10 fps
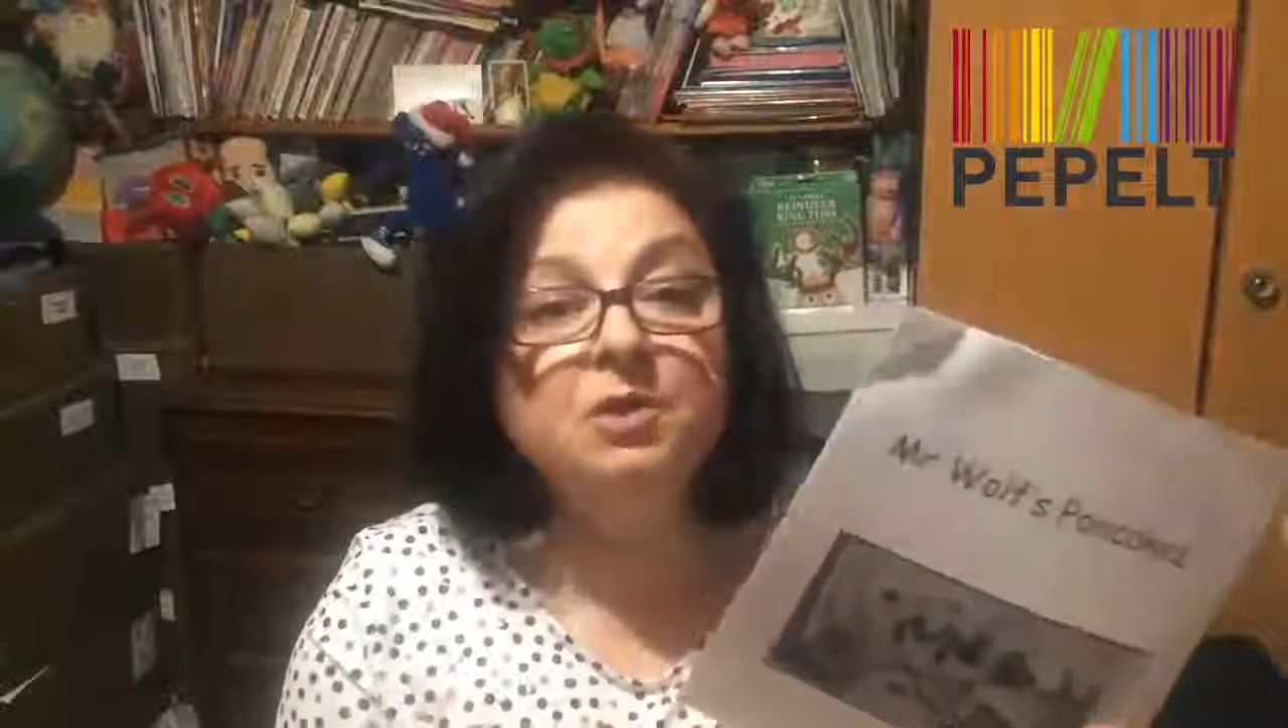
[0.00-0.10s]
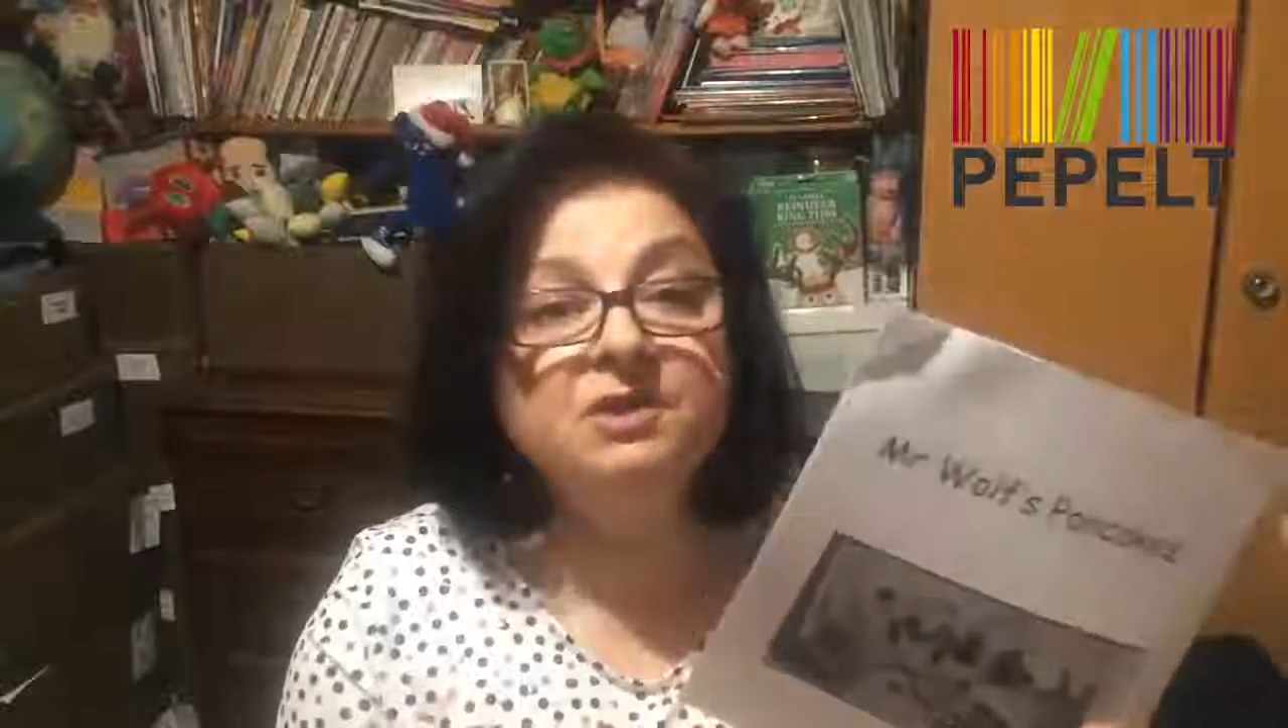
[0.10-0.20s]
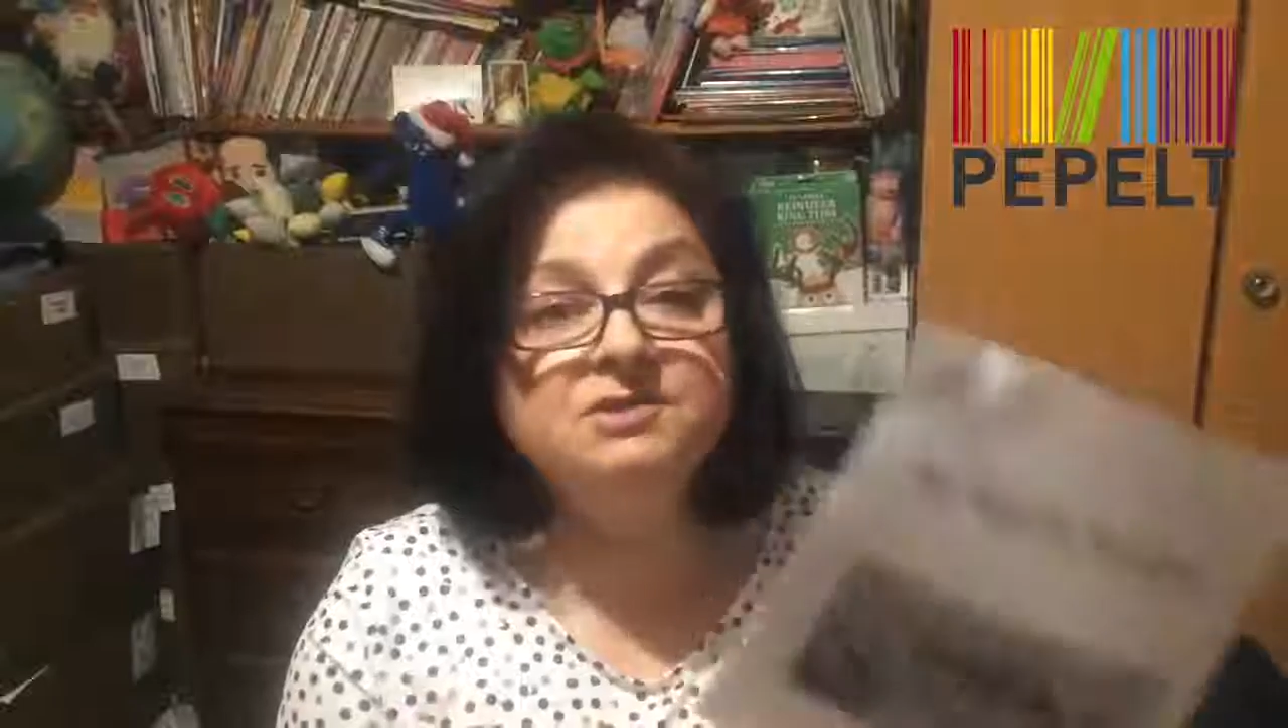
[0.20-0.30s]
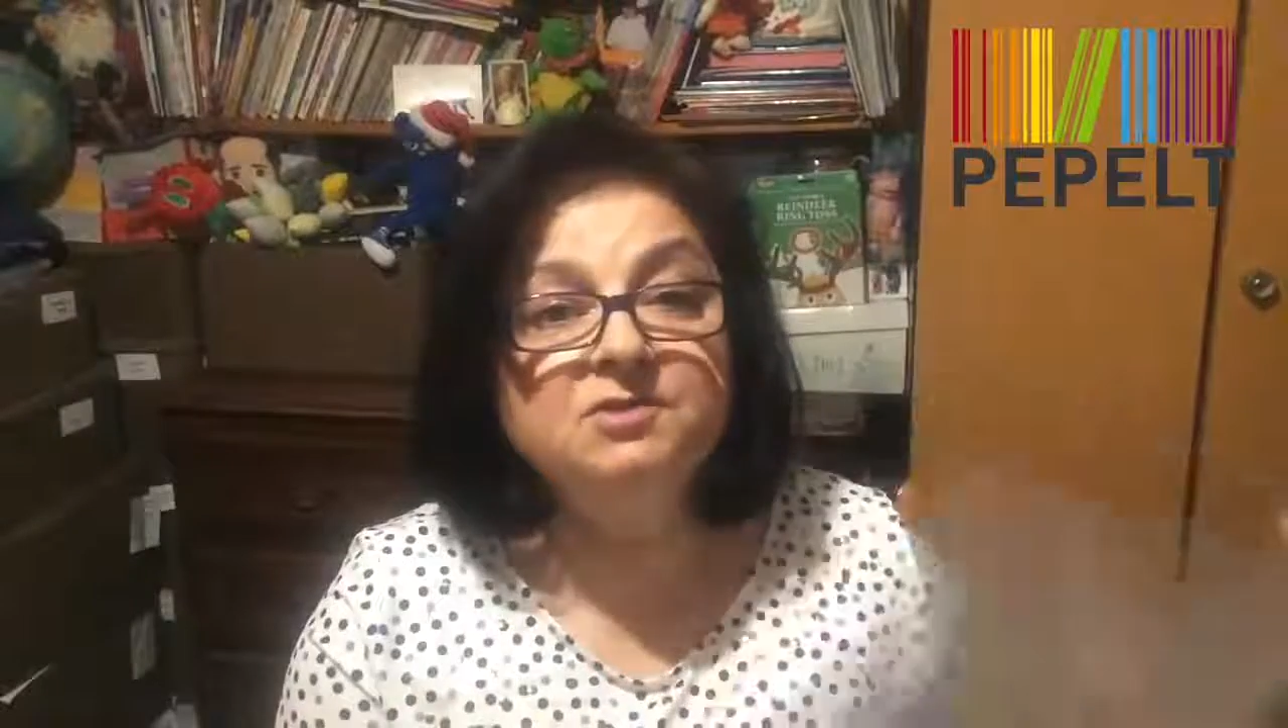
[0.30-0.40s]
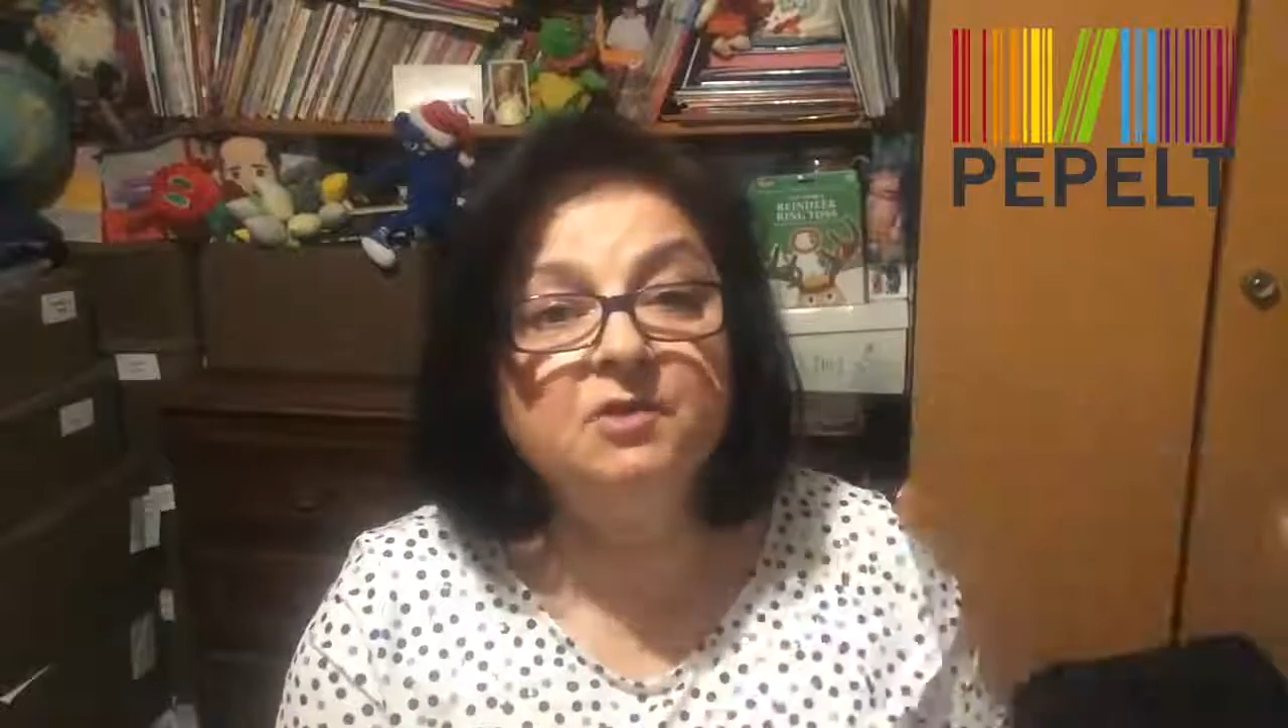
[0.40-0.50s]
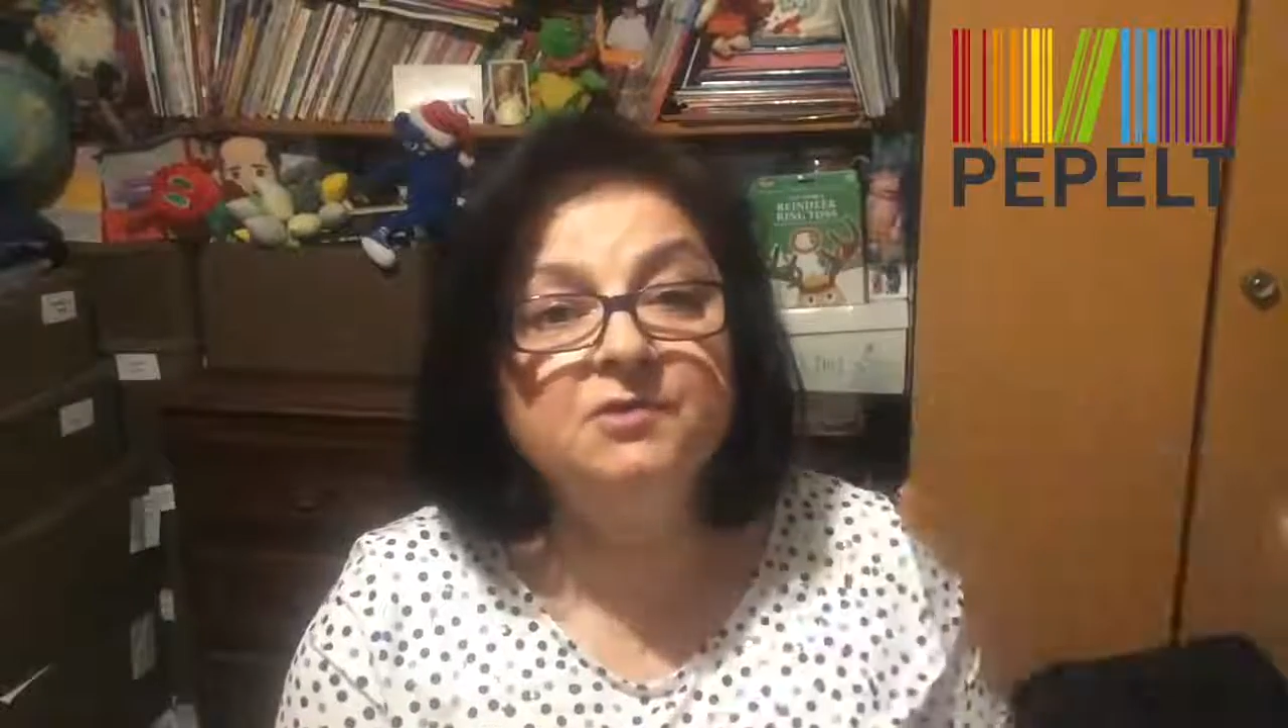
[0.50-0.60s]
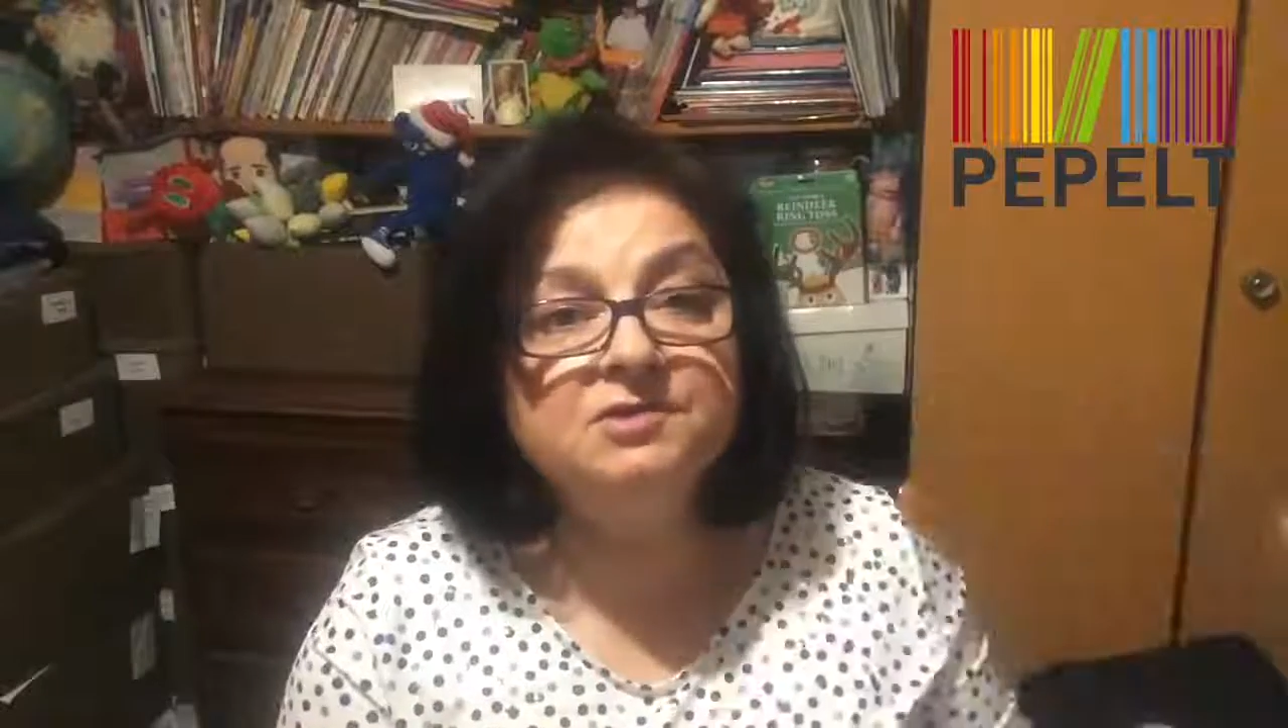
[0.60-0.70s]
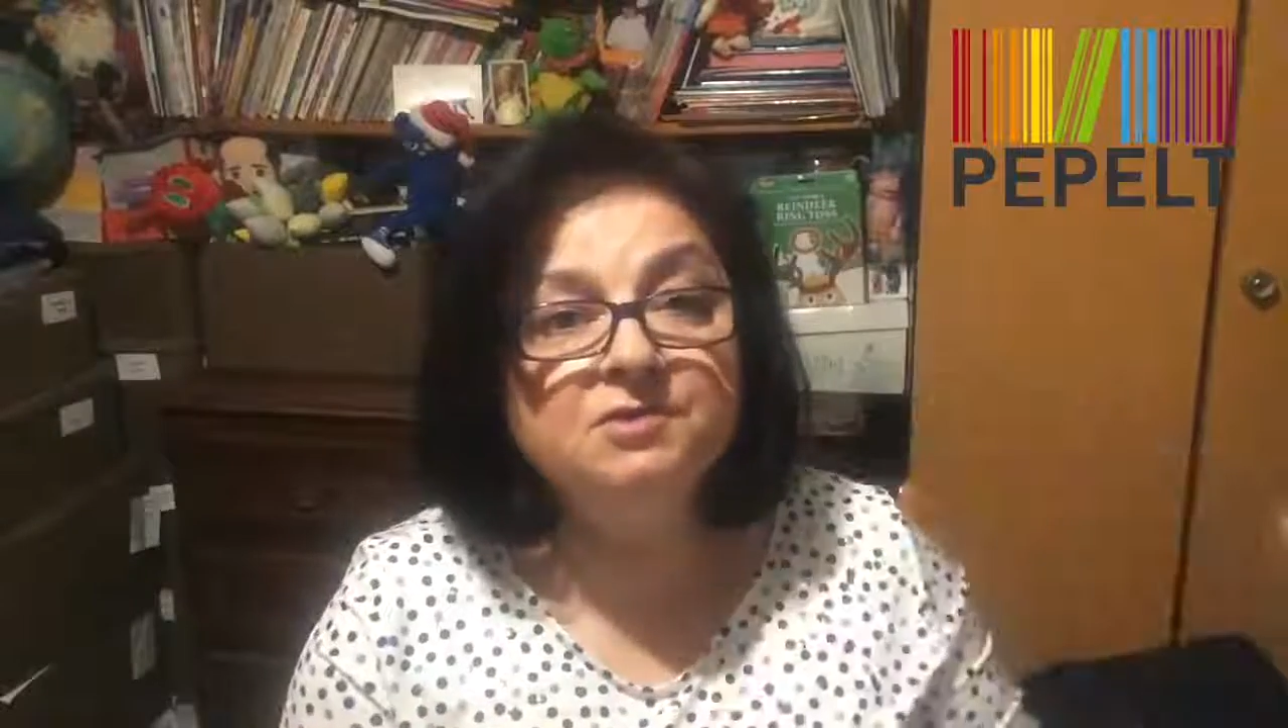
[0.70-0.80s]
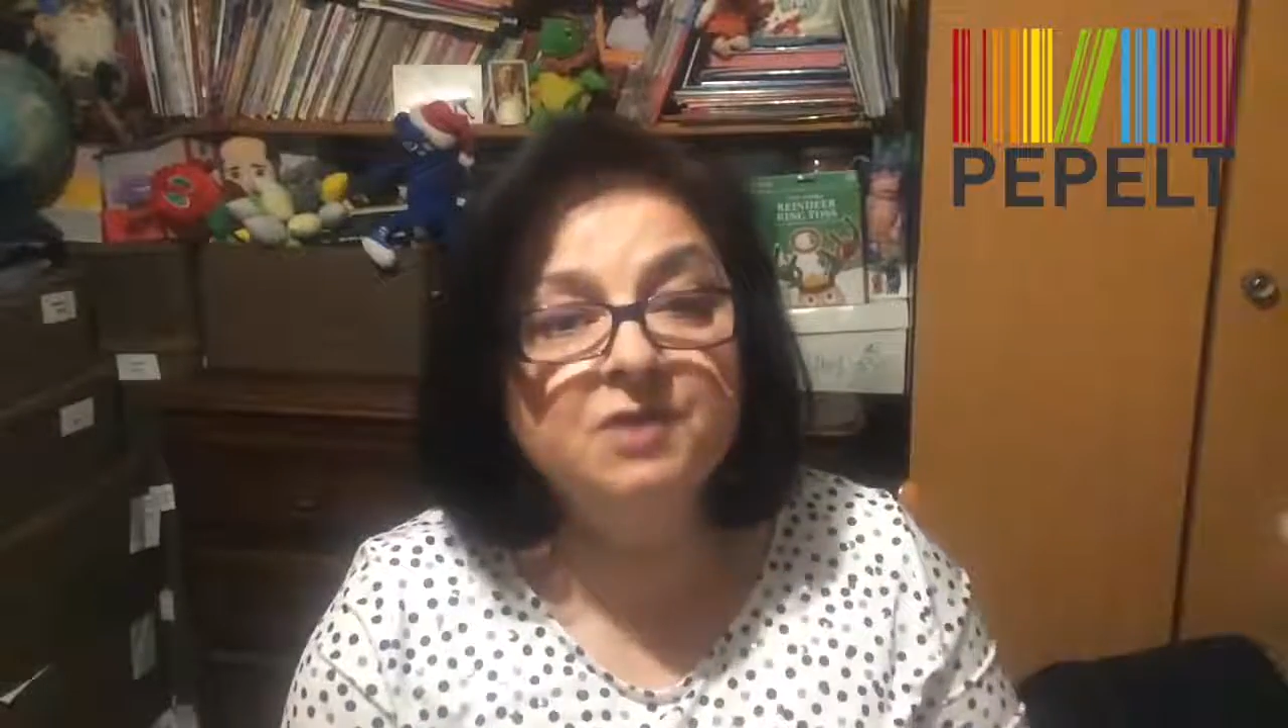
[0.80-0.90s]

all the stories